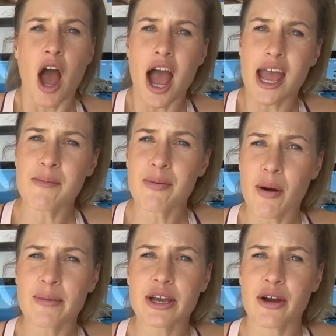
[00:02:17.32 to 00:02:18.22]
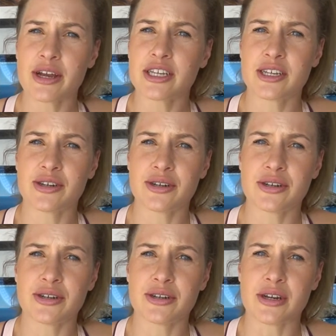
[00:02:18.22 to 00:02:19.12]
I am probably going
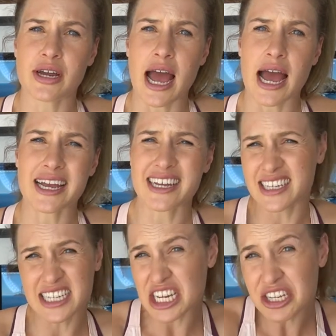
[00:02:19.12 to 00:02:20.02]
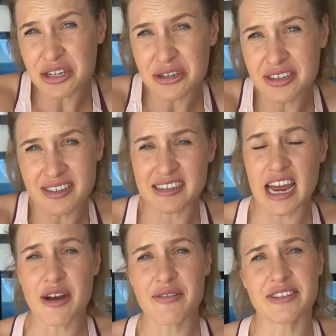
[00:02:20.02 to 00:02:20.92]
to continue to
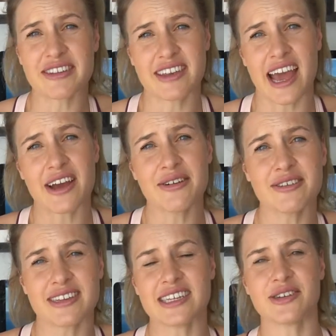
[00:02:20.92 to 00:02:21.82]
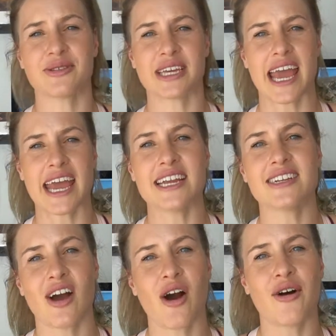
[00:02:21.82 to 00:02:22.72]
stay off the scales until the
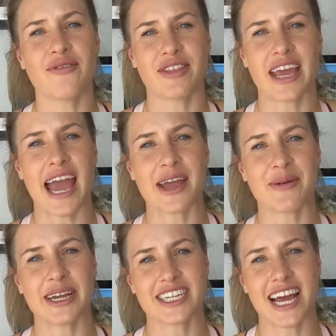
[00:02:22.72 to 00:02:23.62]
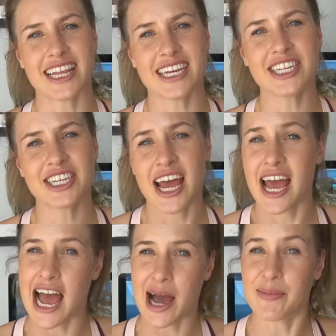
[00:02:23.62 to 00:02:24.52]
end of the 8-week challenge
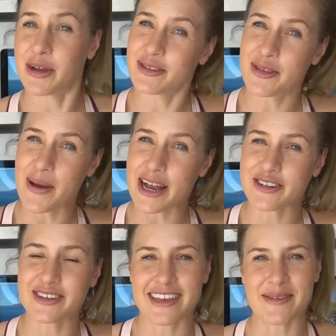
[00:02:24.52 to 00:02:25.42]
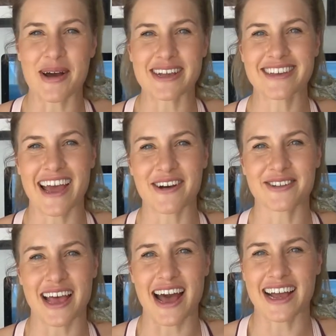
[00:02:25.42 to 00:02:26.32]
because the batteries in my
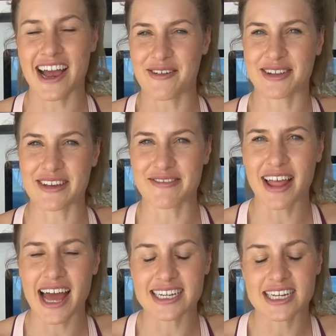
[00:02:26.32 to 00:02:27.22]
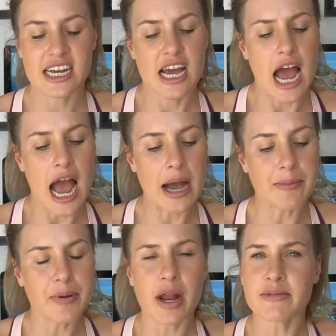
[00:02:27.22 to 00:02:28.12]
scales are currently flat.
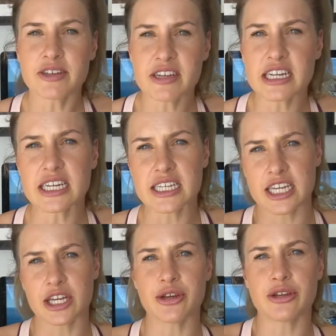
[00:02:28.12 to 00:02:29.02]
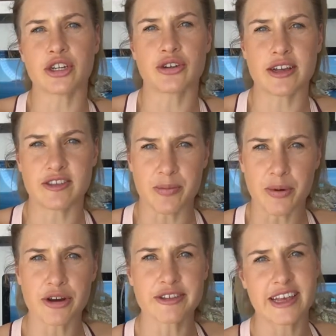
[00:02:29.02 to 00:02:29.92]
But I'm just going to continue to trust the
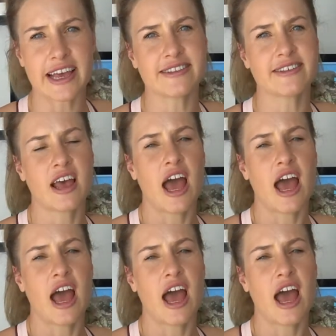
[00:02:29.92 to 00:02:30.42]
process,